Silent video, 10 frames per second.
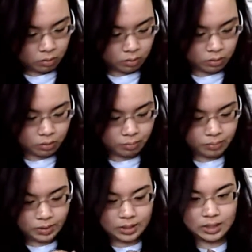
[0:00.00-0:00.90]

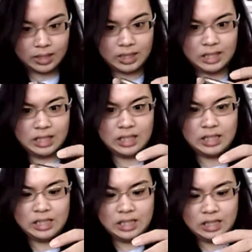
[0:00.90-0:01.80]
Whoopsie.
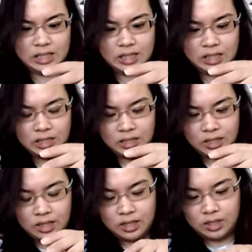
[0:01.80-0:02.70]

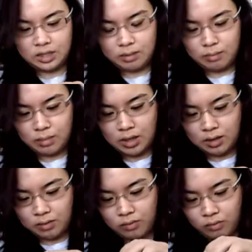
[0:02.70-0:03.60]
I just made
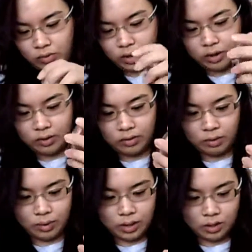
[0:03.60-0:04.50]
it fall
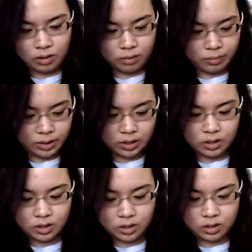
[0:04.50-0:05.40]
everywhere. Oh my
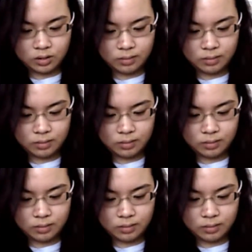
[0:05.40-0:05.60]
gosh.